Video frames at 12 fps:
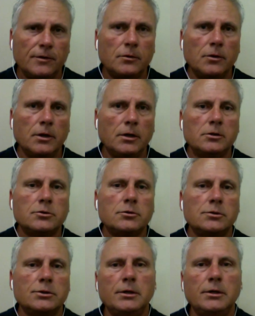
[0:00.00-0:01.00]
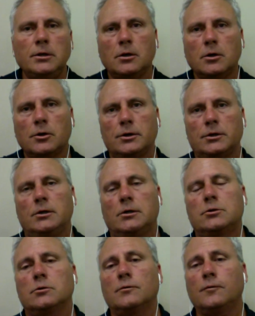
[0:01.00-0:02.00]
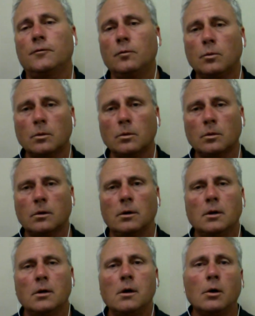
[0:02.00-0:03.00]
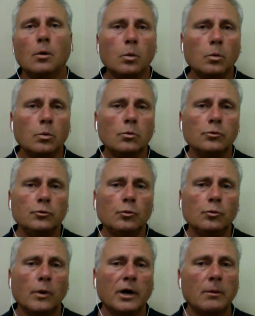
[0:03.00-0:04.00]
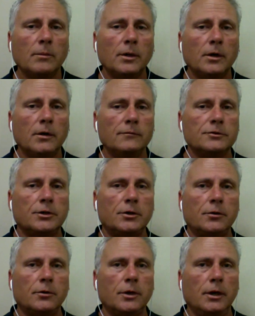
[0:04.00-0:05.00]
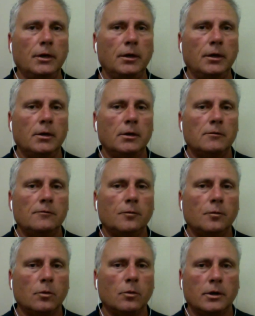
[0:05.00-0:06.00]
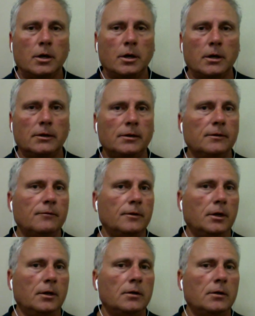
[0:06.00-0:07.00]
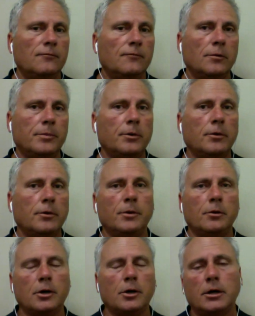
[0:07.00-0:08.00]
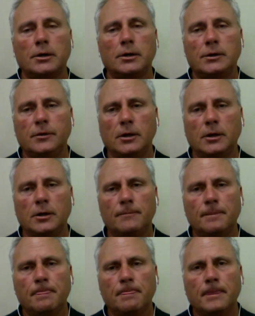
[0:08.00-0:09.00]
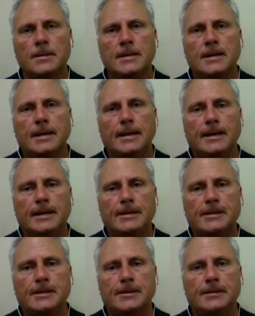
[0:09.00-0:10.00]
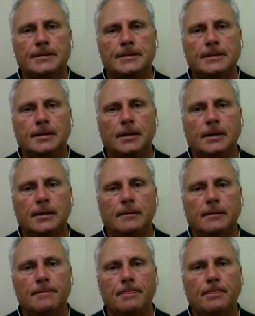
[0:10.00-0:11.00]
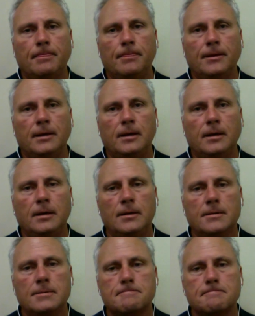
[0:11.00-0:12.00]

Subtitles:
very interesting architecture for a whole new realm of security for connectivity, for peer-to-peer connectivity. And the